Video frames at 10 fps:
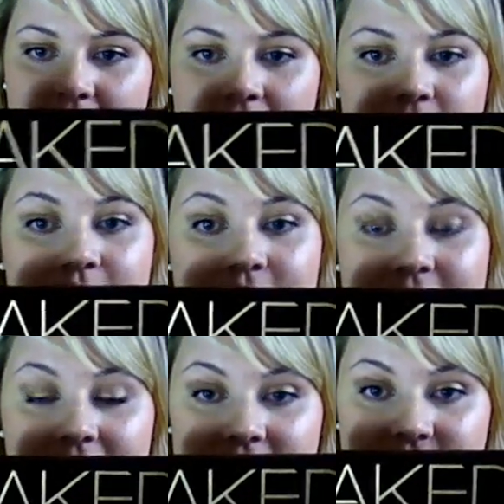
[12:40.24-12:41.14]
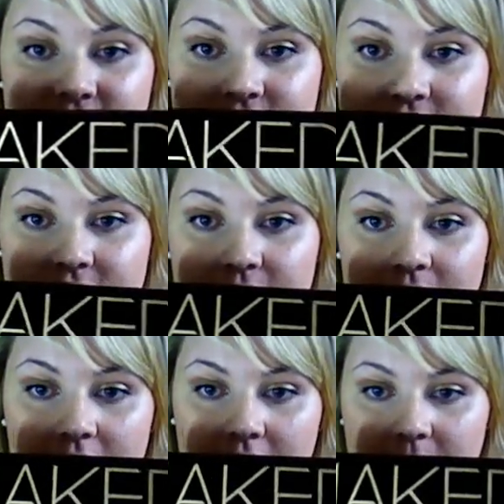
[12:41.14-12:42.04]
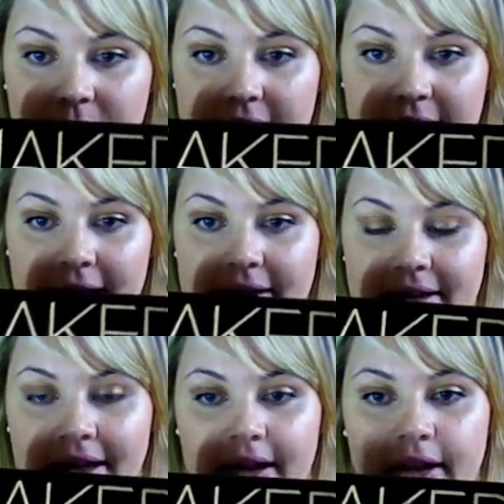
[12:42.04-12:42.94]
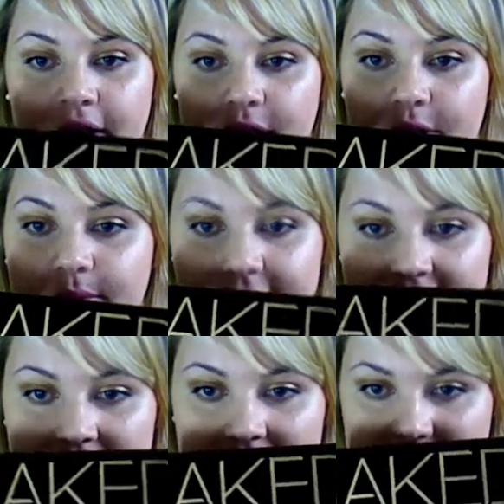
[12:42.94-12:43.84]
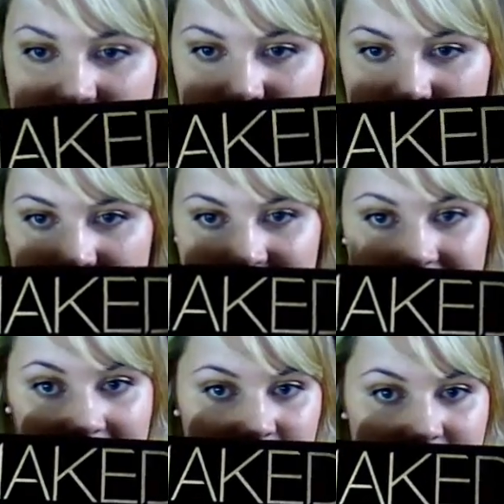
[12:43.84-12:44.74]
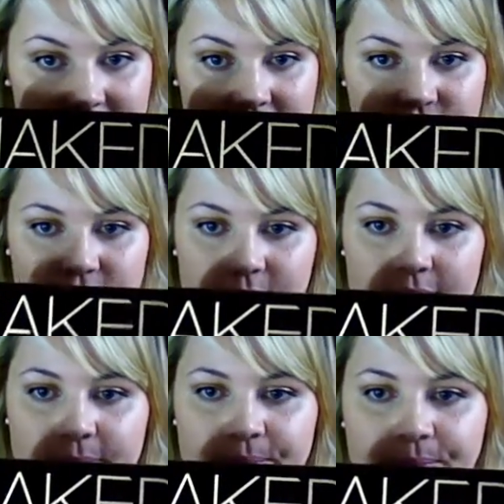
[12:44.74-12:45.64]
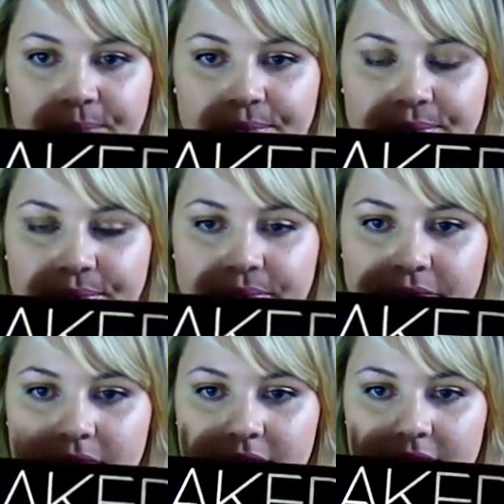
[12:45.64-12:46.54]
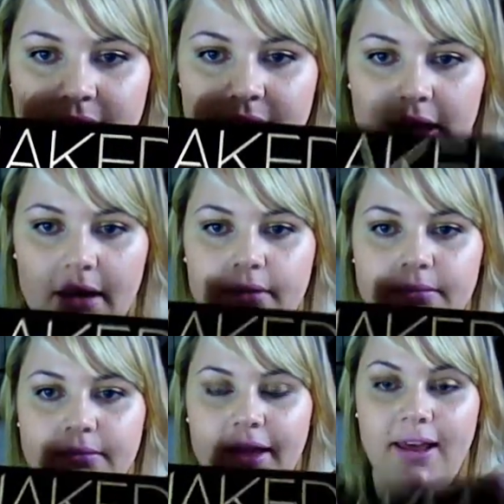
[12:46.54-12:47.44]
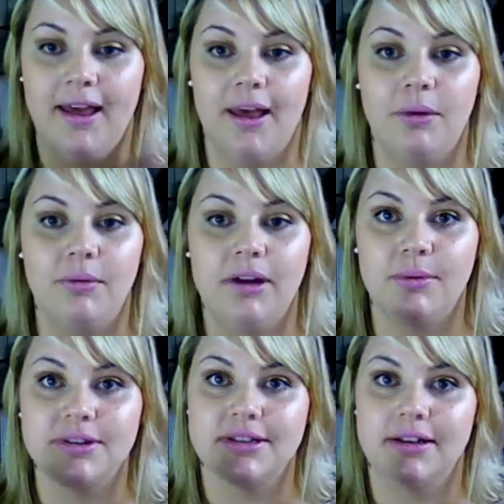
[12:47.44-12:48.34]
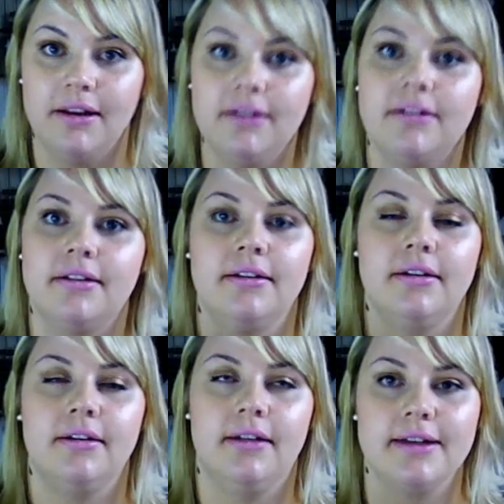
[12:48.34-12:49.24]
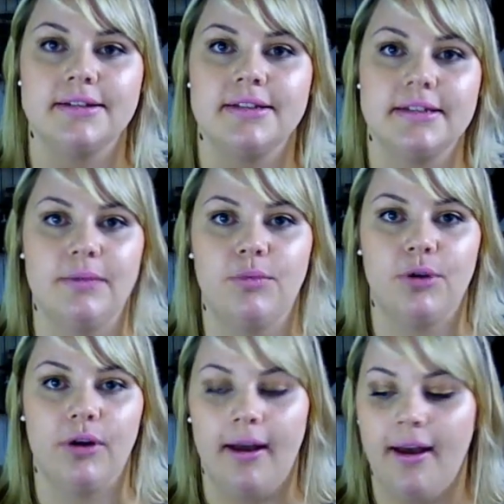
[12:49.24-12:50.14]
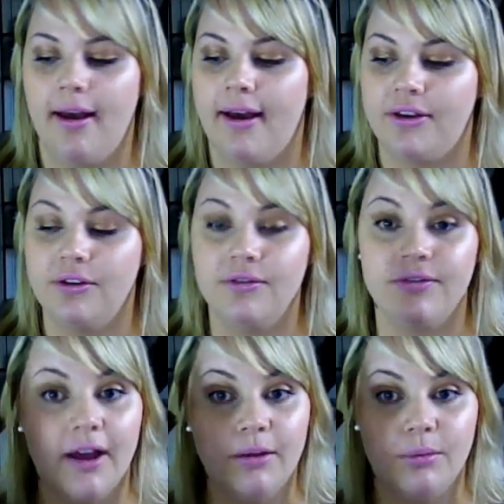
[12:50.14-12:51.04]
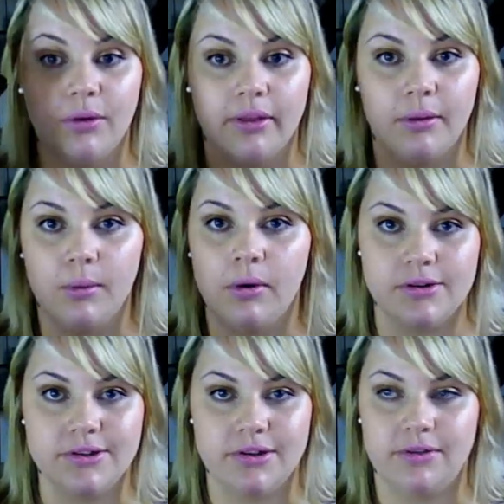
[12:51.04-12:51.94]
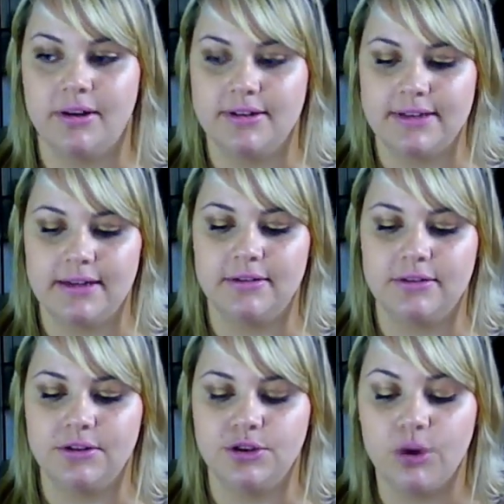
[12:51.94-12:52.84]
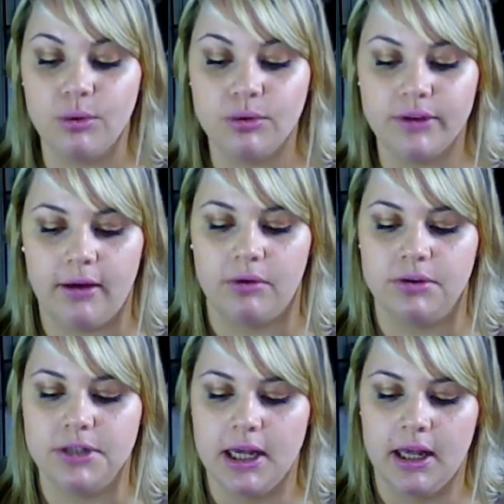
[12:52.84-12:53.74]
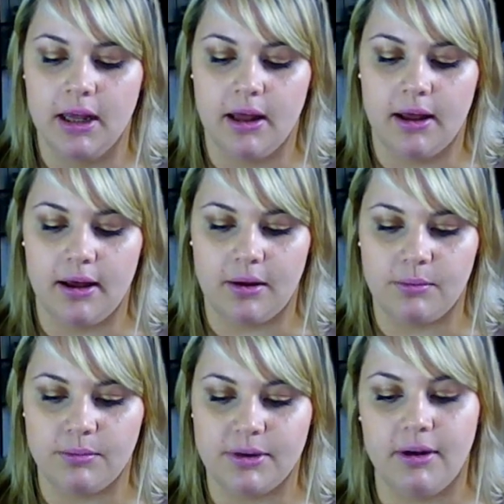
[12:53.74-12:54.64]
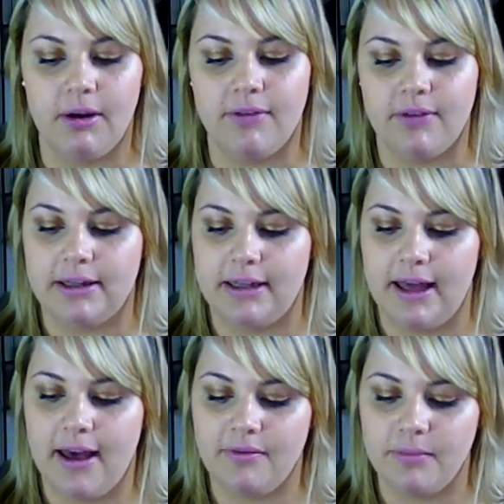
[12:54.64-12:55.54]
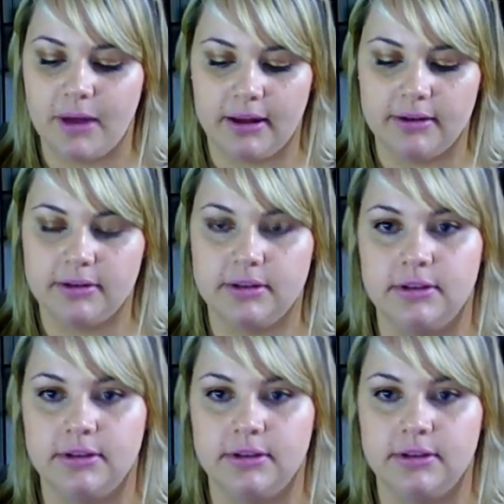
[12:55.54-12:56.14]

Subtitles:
I wanted to have this for so long, but again, Urban Decay is not really available here in Germany. And when I was in London last December, I couldn't find one. They were all sold out. But now I finally have mine.